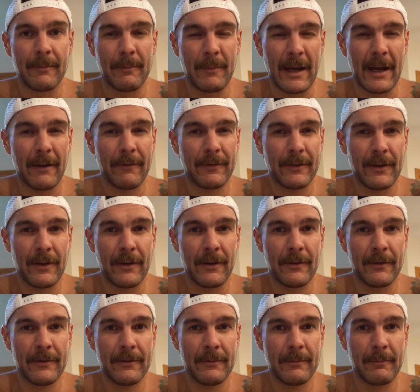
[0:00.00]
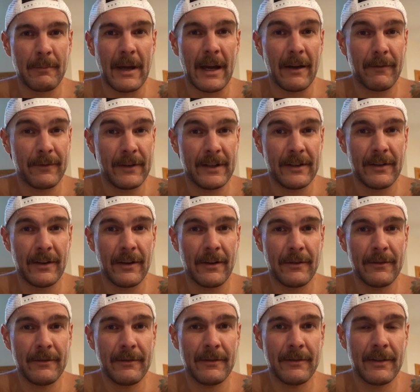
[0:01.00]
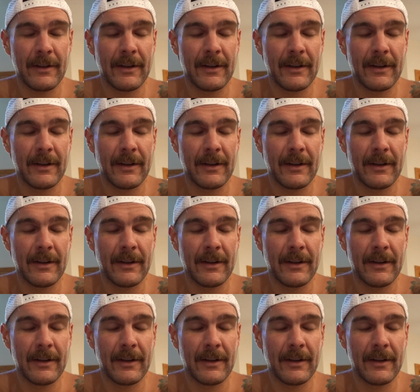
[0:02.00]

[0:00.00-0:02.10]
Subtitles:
Maffetone.